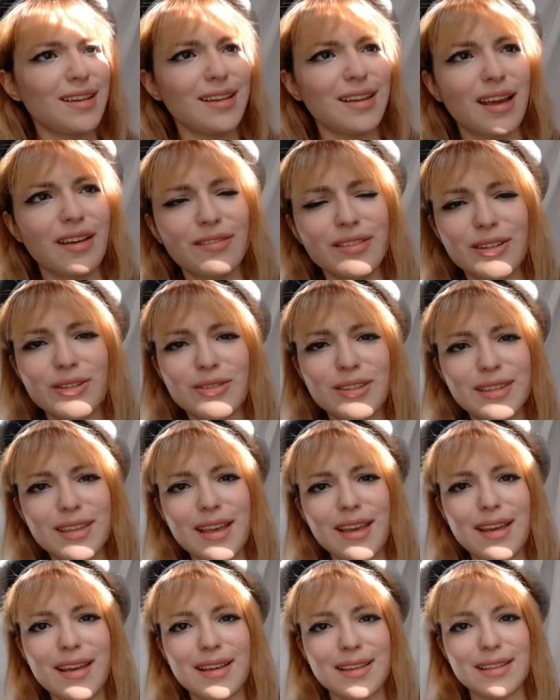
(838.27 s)
have a good
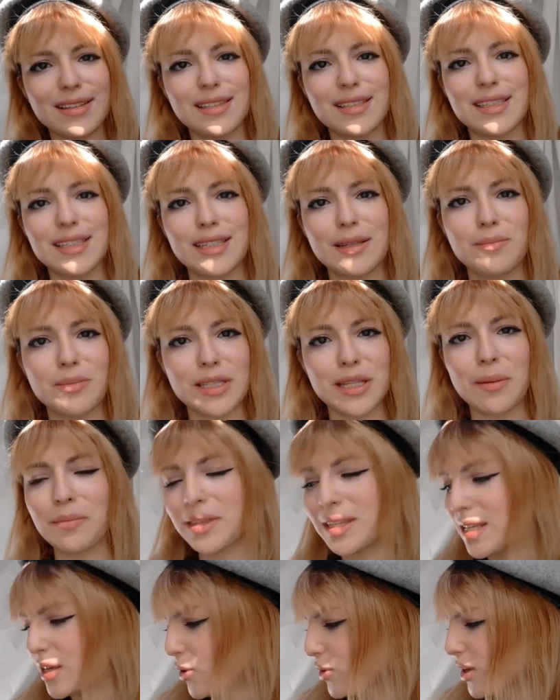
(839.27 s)
day. Sip some
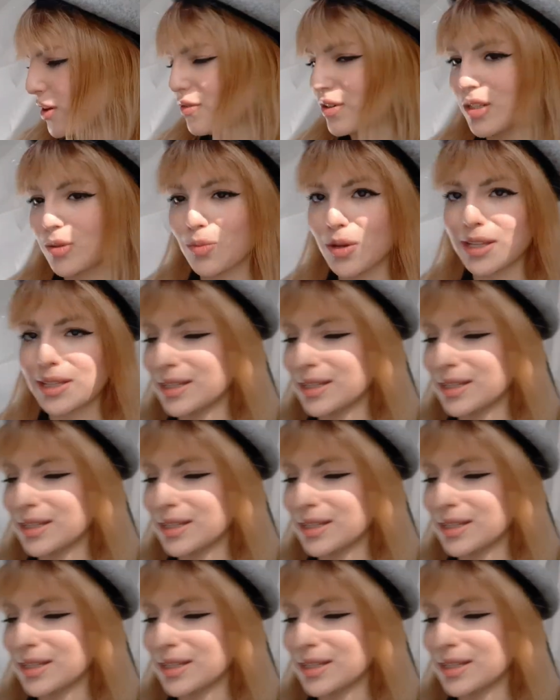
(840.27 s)
tea. Okay, where's my